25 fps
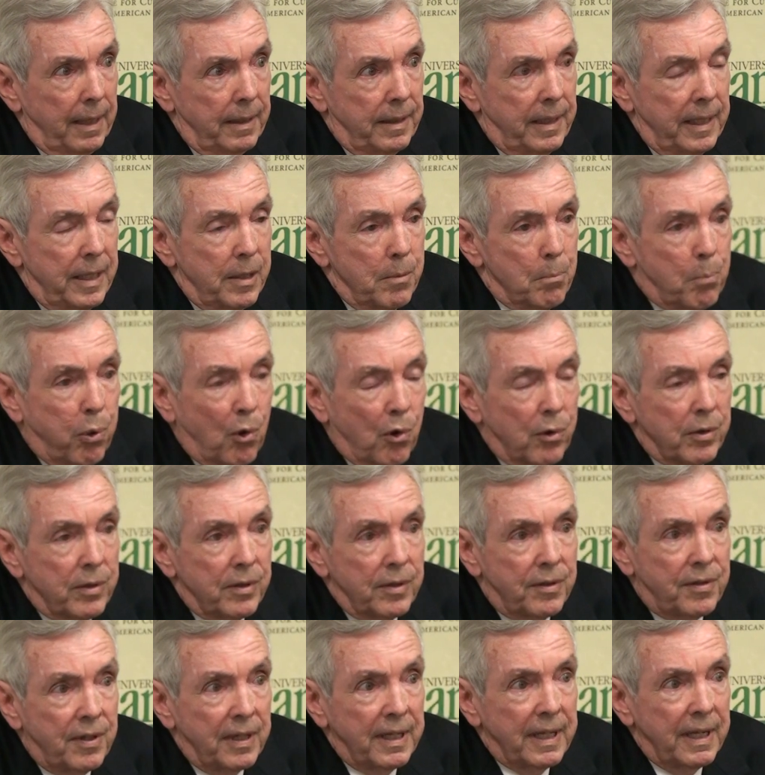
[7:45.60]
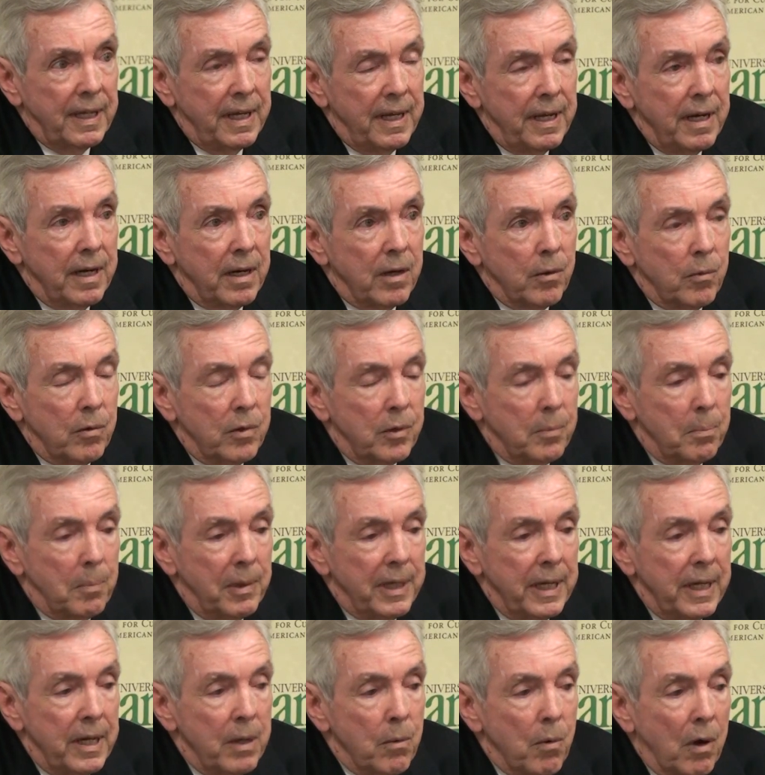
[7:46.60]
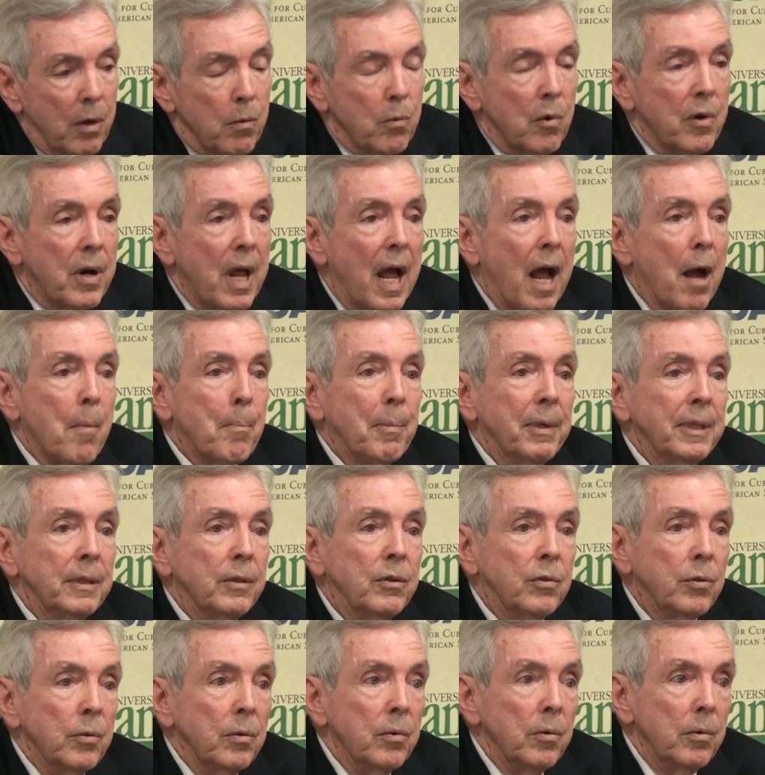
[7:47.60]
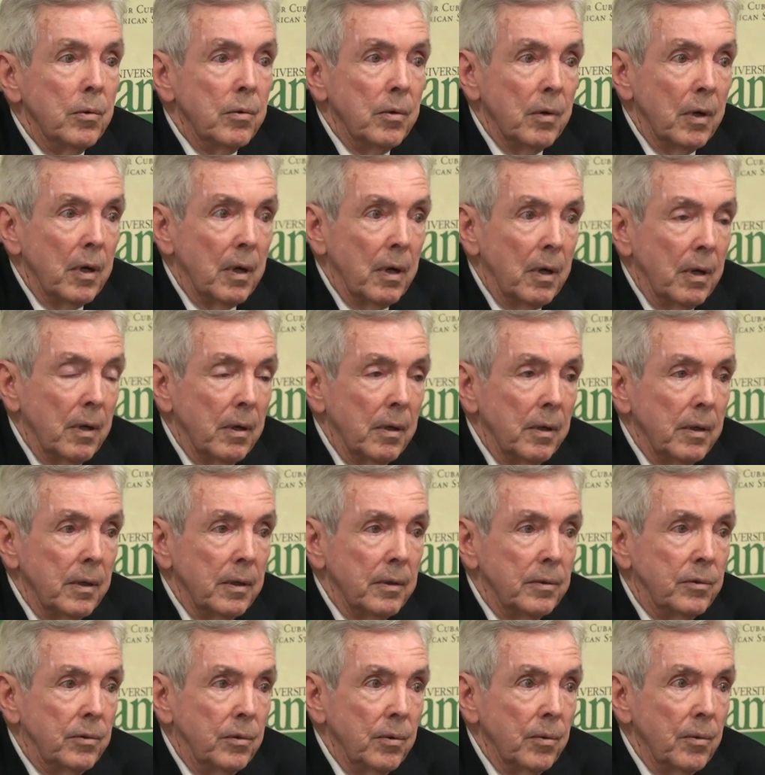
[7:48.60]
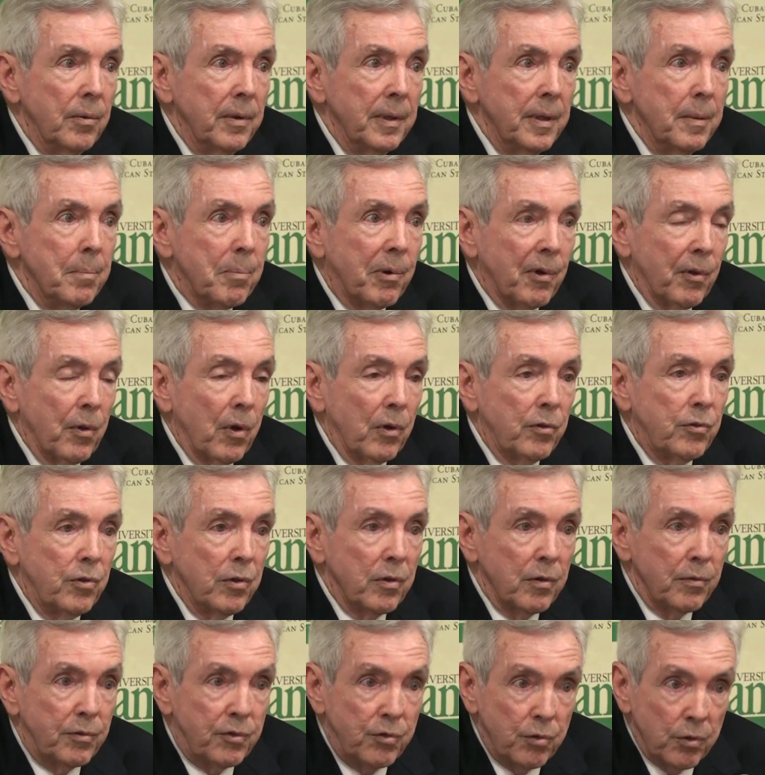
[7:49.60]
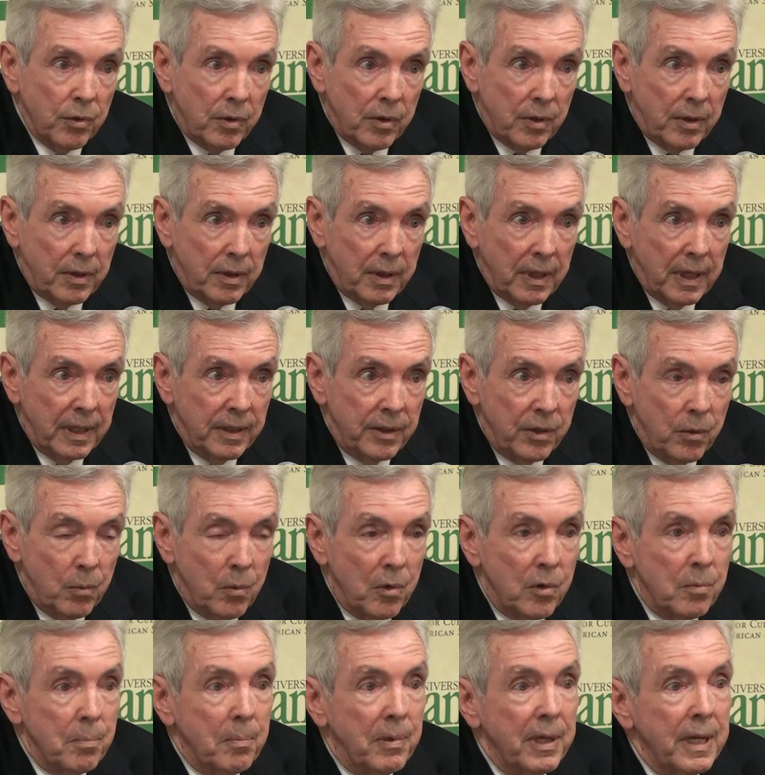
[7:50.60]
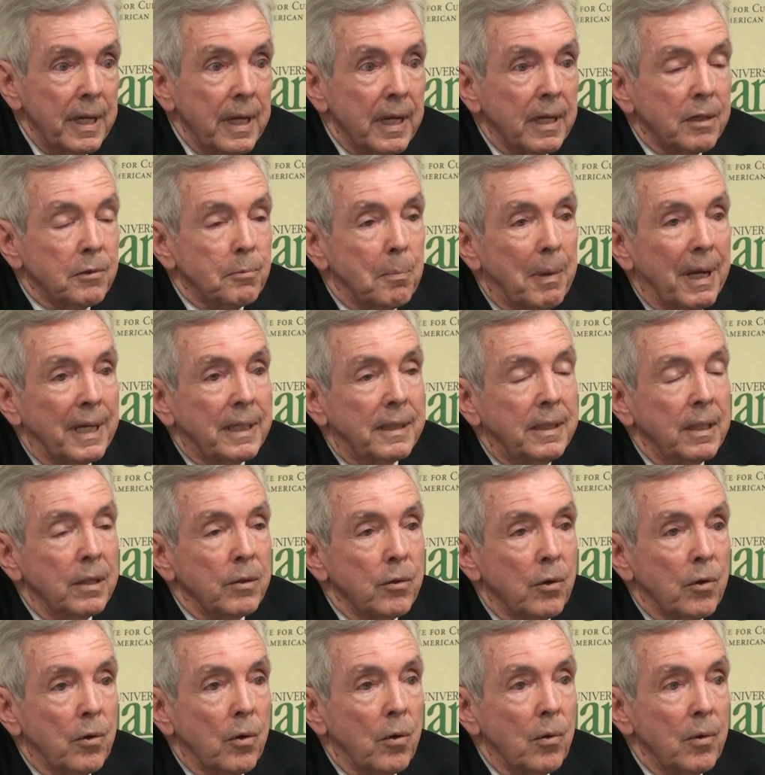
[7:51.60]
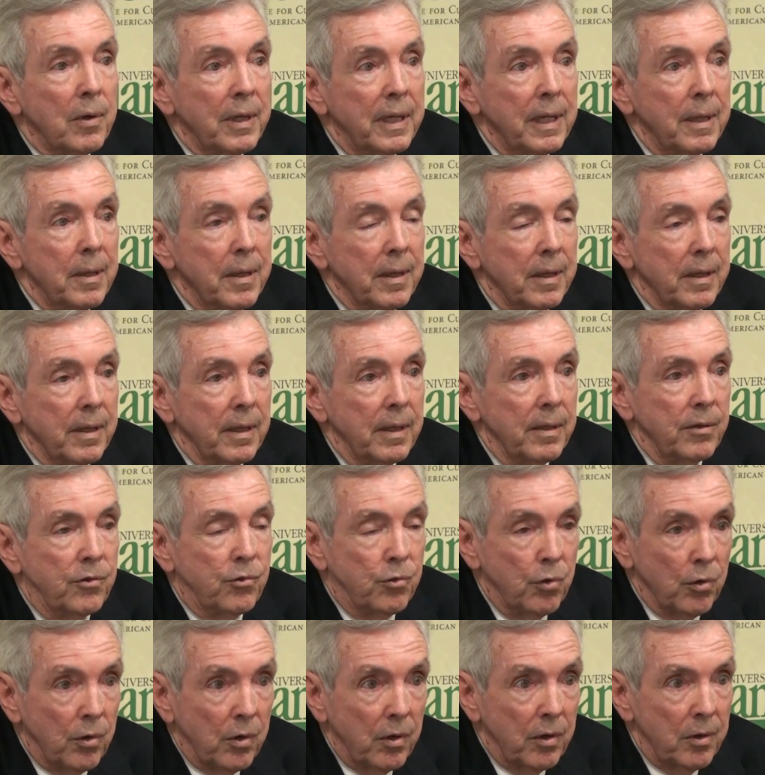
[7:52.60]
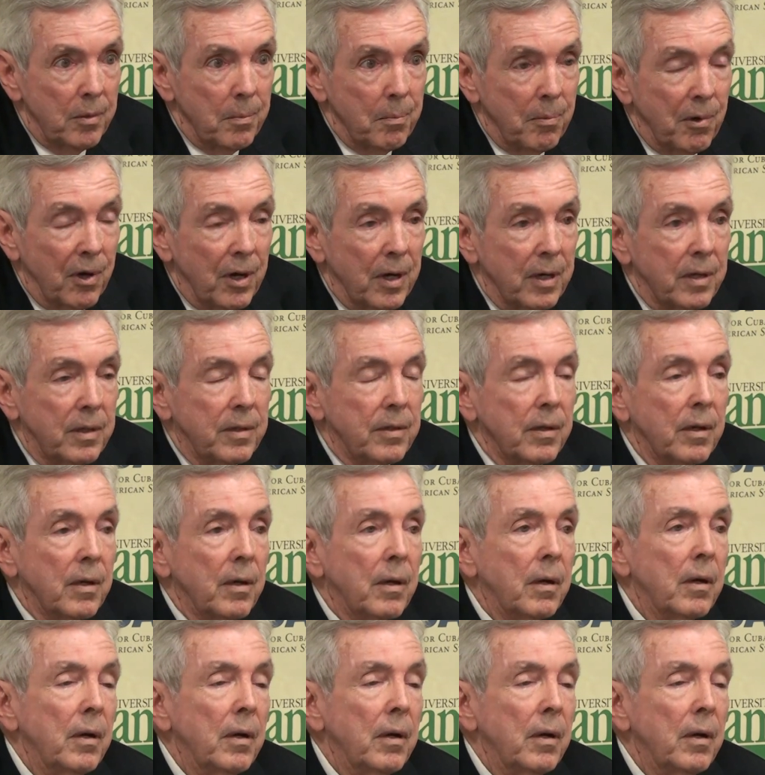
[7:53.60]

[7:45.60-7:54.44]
the important thing here would be what would happen to the production of sugar, and you would be expecting not only sugar, but